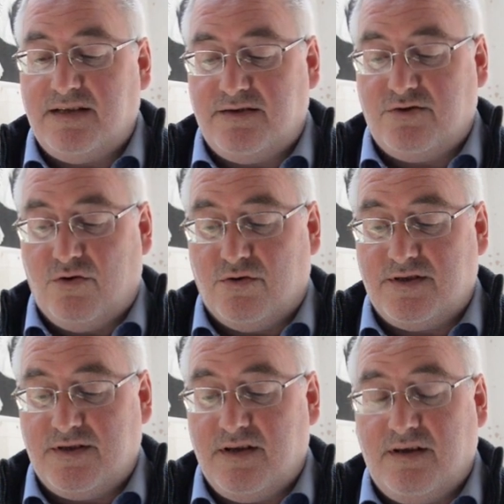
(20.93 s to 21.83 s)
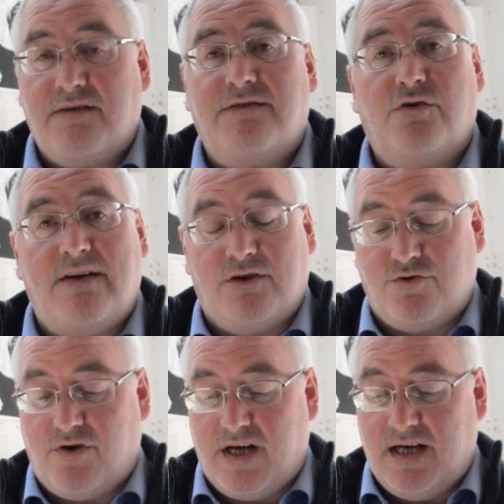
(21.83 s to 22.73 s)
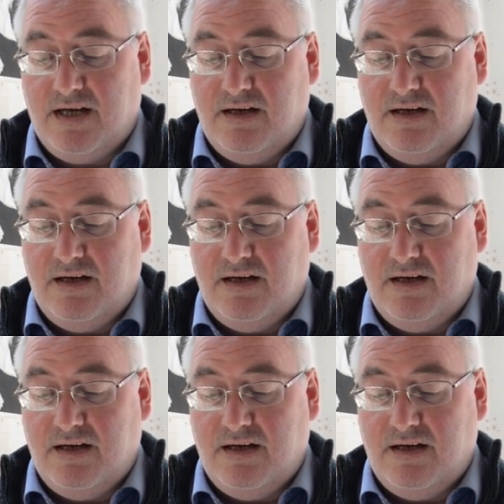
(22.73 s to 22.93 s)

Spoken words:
its source, the Forever Tree,